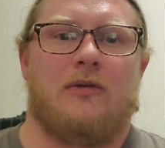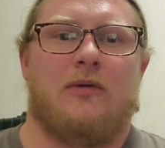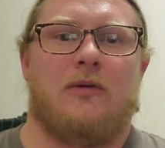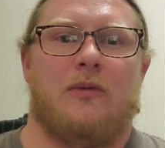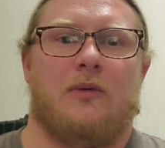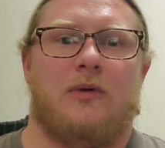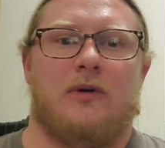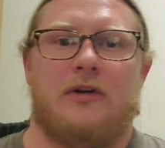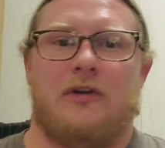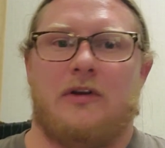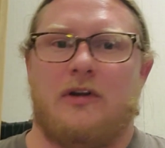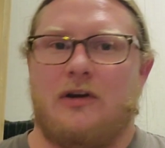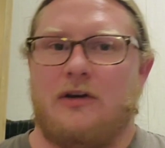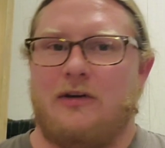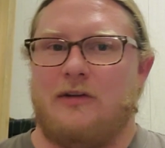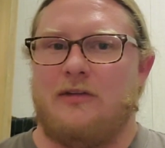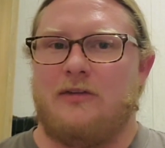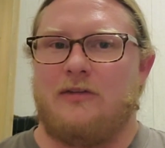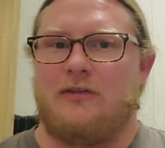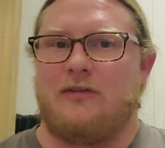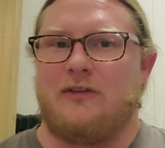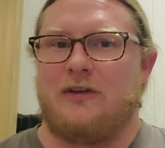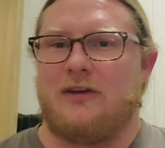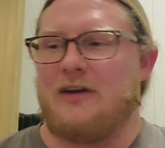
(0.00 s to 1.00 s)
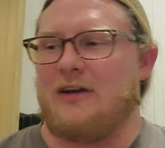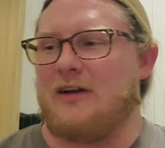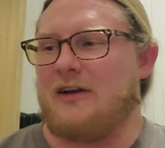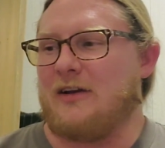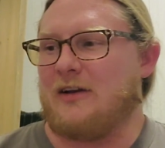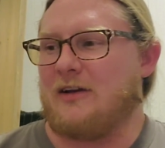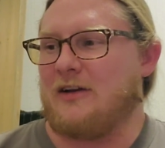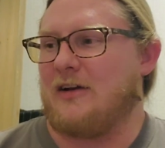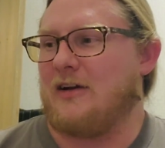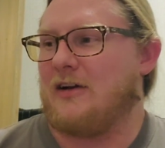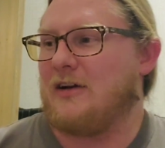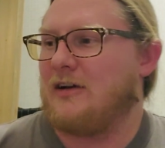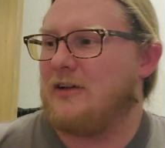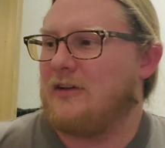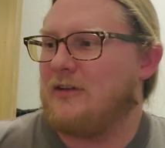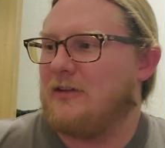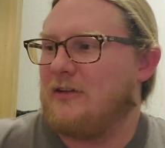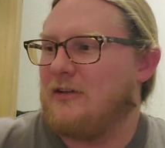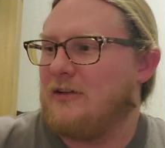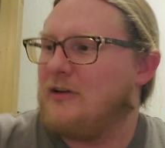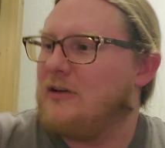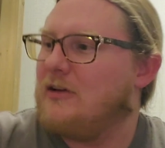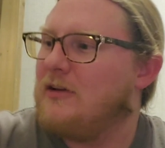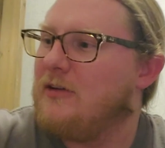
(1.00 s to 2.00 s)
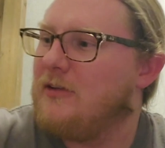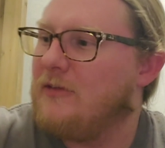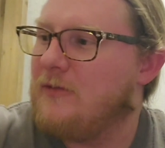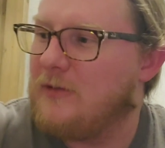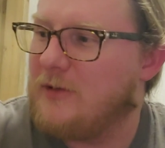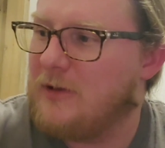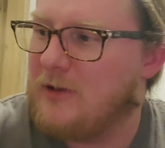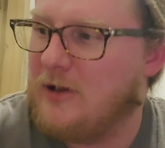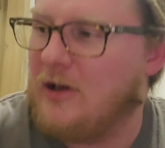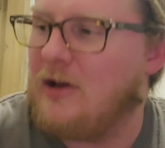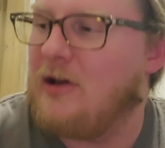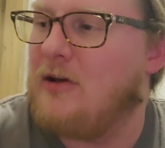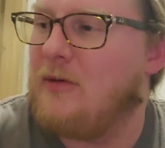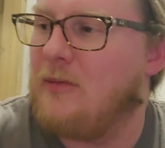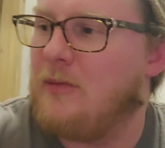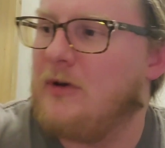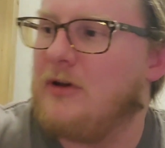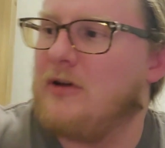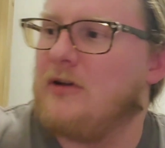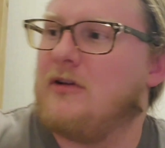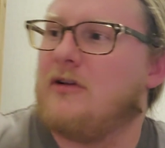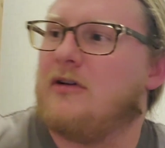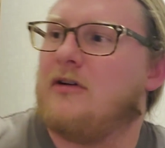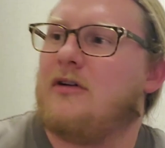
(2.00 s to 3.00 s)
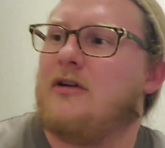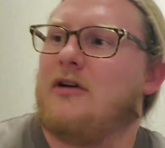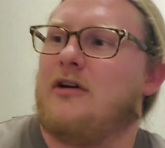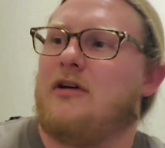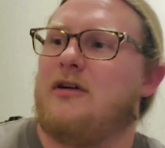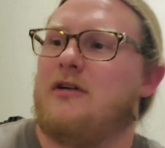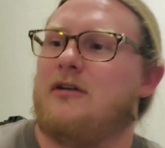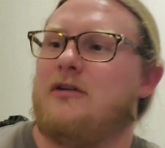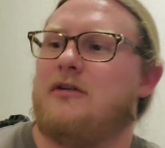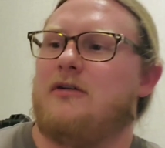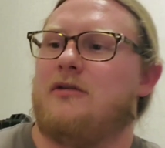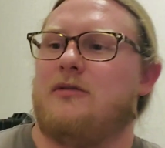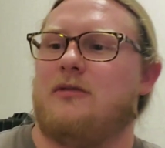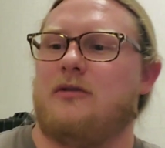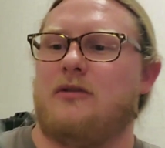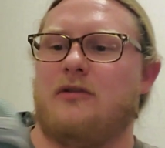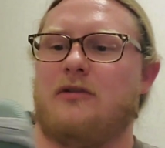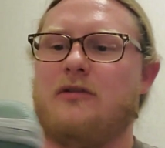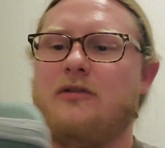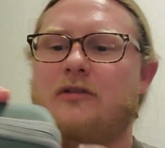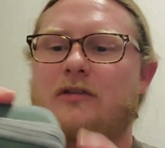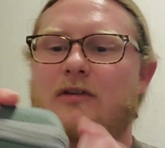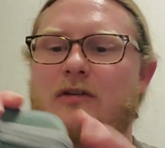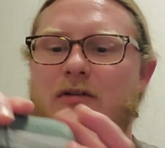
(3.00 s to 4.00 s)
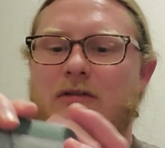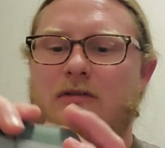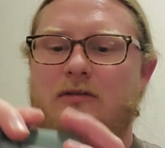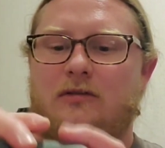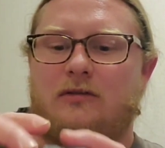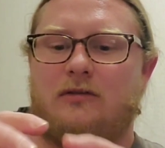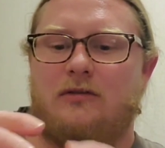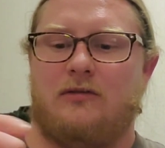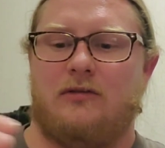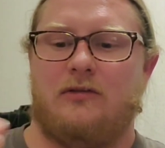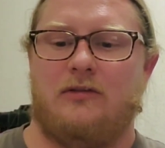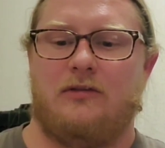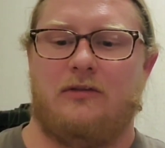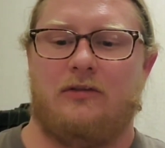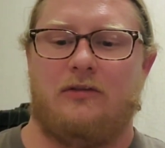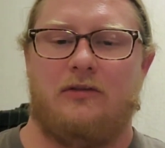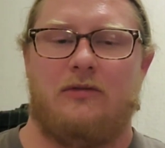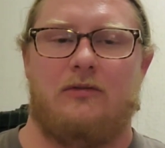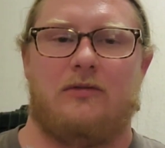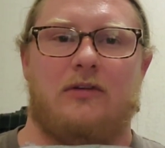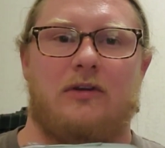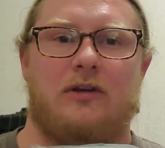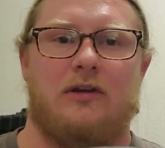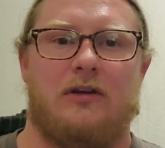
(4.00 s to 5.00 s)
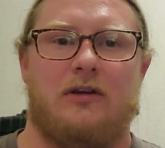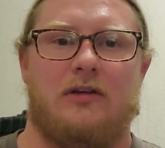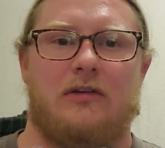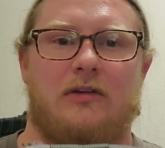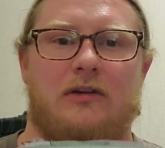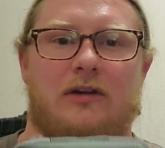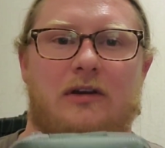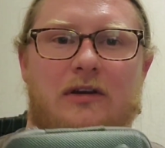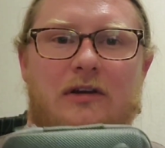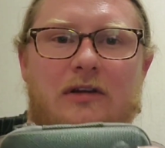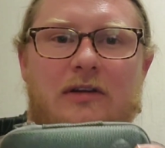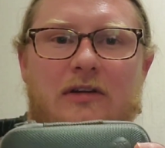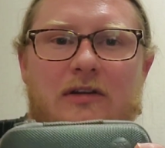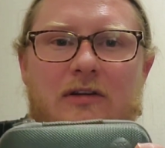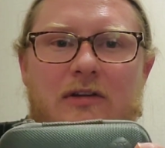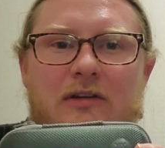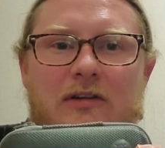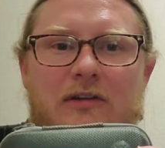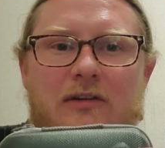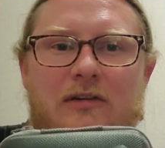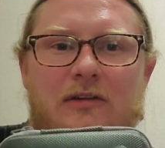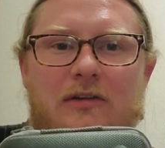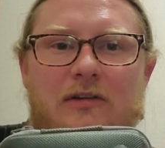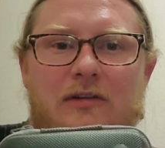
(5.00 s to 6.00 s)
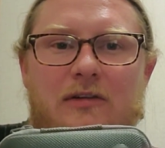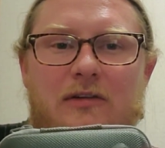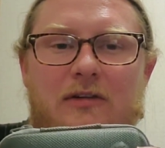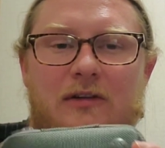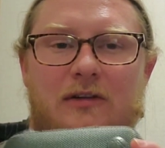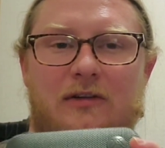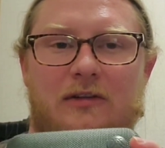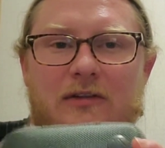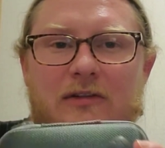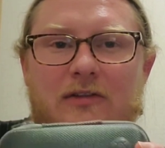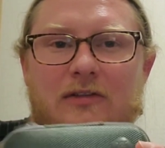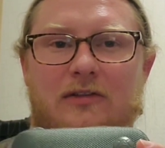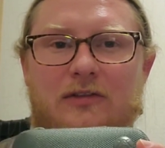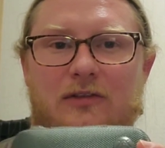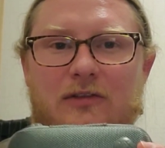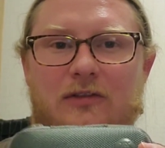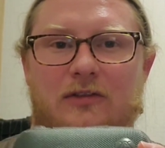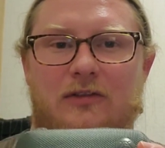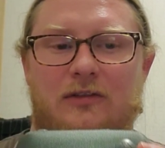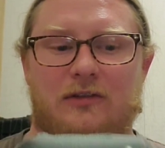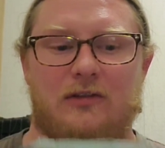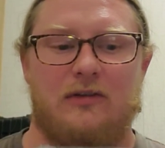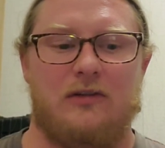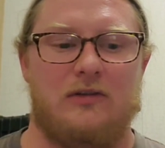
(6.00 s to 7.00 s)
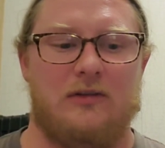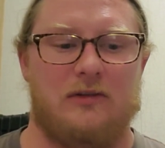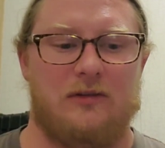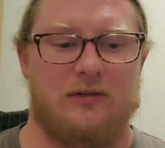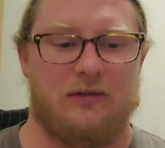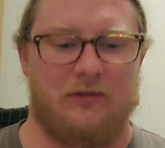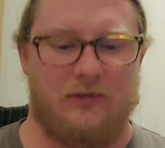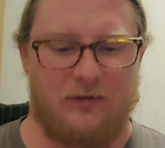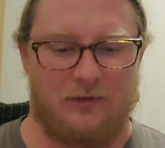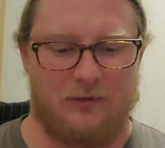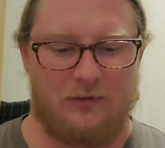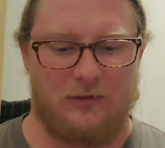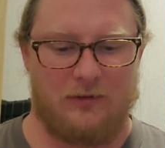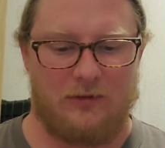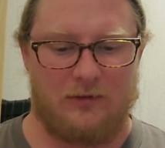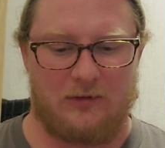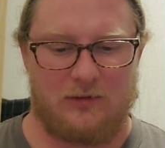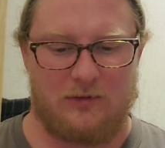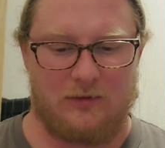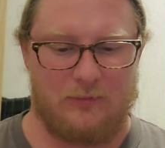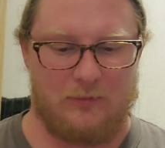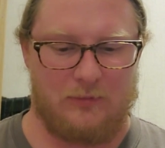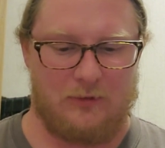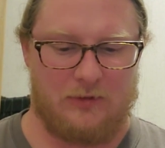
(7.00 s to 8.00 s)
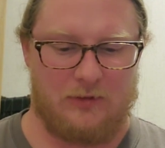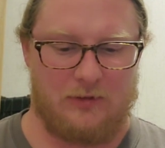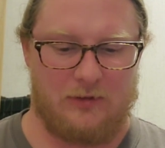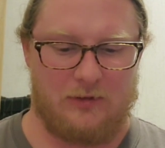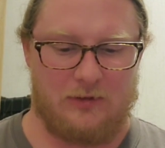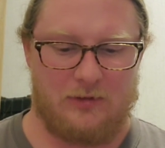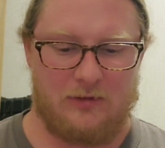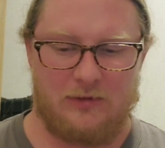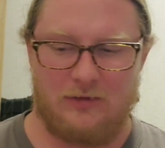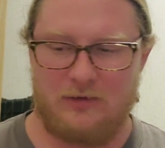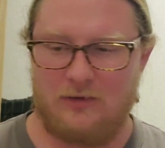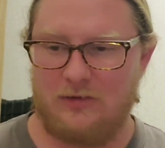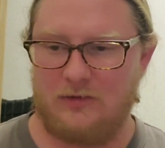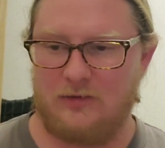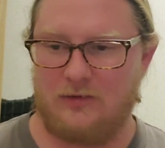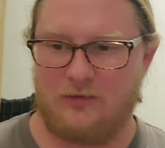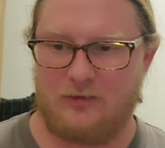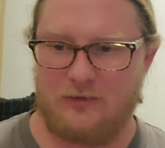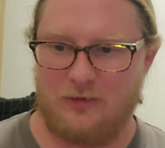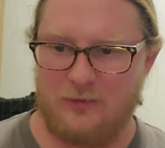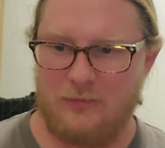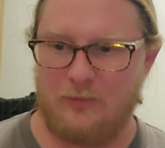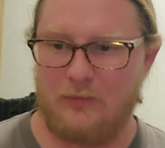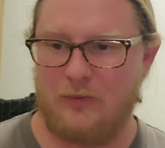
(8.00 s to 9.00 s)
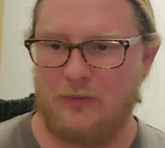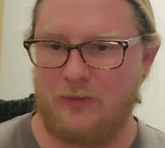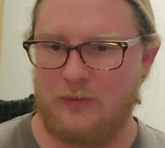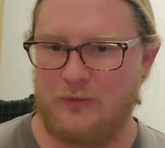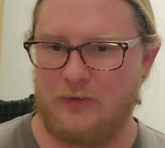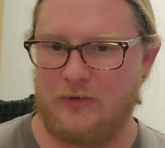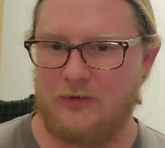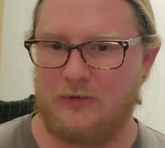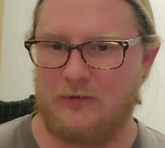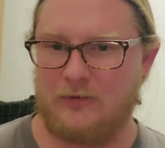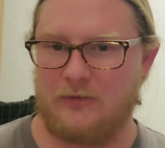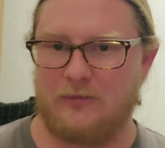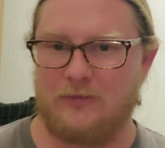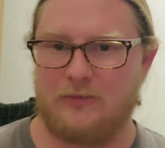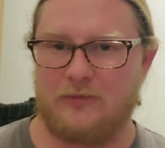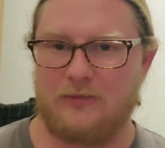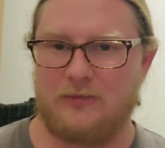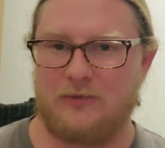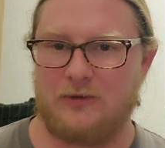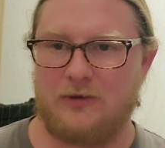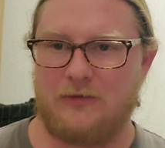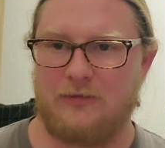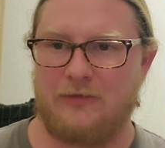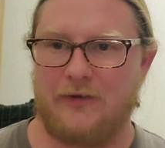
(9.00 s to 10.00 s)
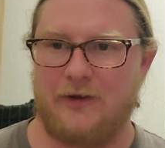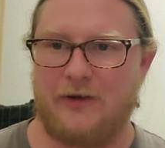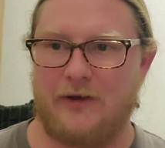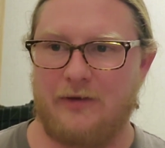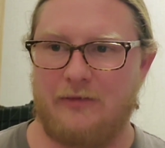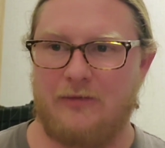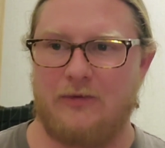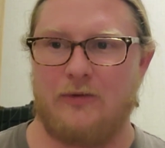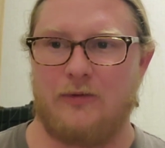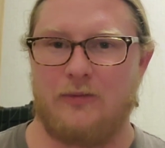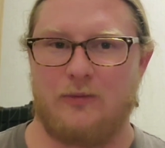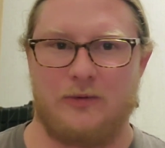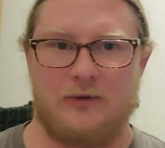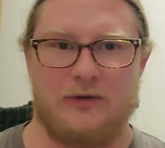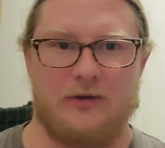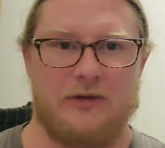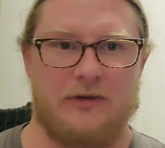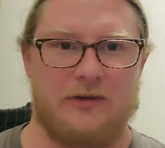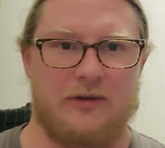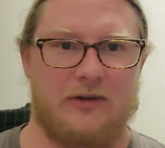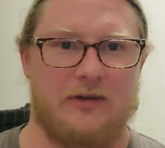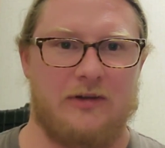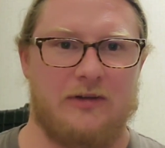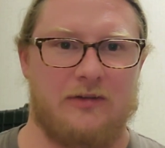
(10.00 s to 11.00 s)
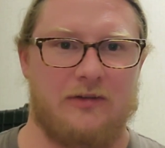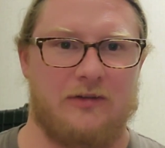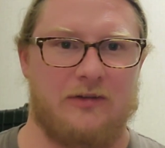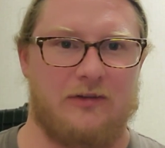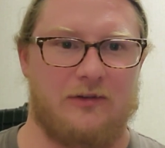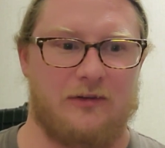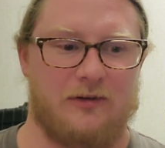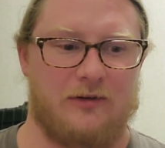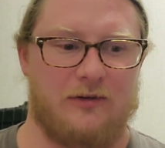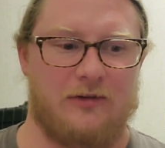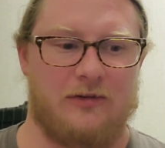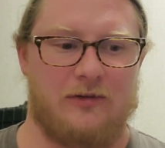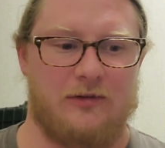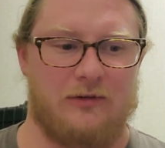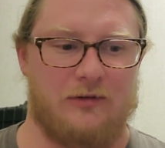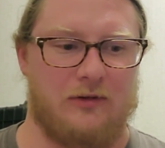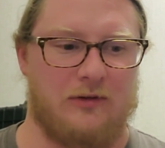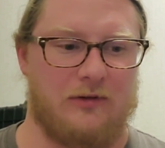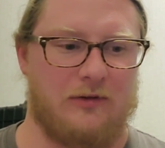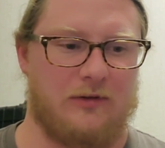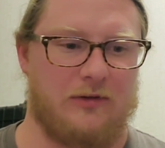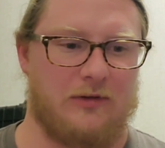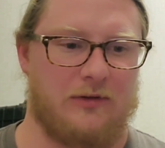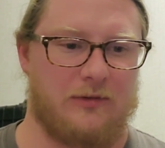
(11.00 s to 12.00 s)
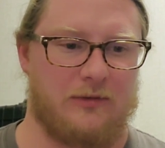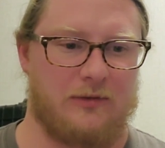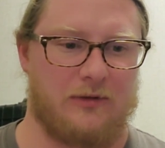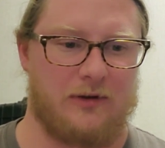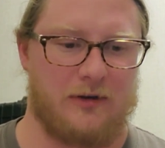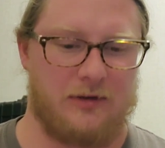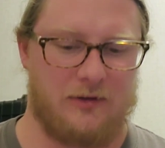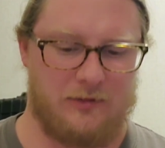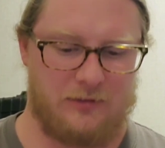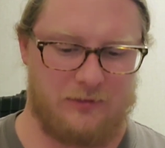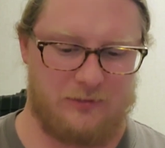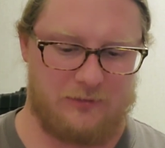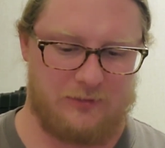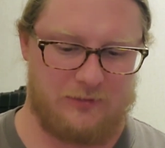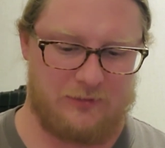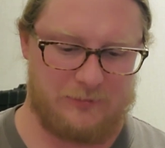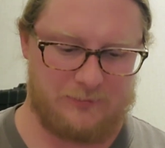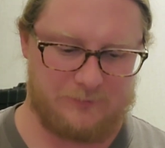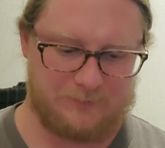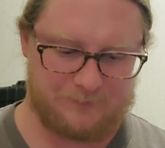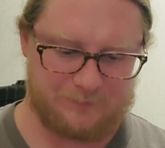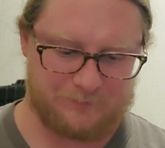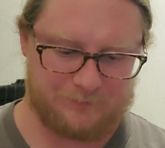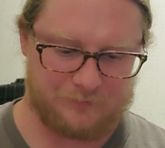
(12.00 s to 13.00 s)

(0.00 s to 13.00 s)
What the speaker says: One other thing I got that came in was this little guy right here. Now this is going to come in handy at some point if I ever really get to start shooting long range.